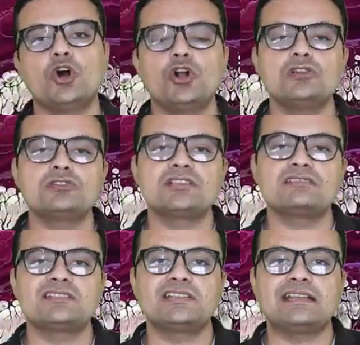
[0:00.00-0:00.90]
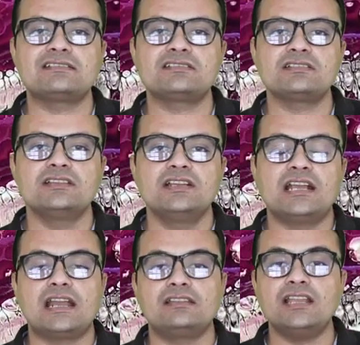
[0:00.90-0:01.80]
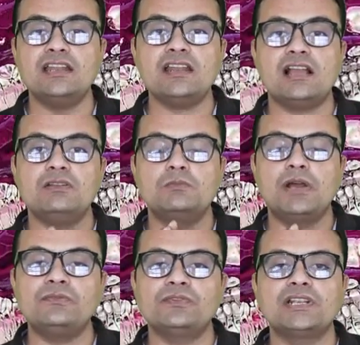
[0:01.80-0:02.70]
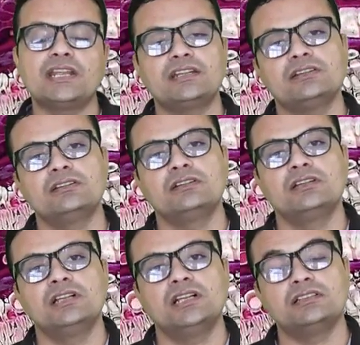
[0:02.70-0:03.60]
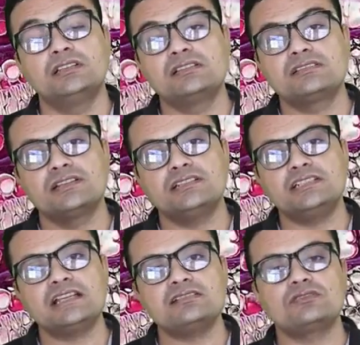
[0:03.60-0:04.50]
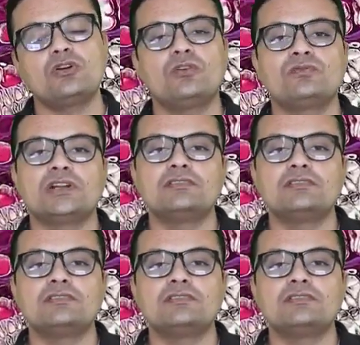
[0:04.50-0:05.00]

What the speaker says: all such tests and then I will bifurcate this test of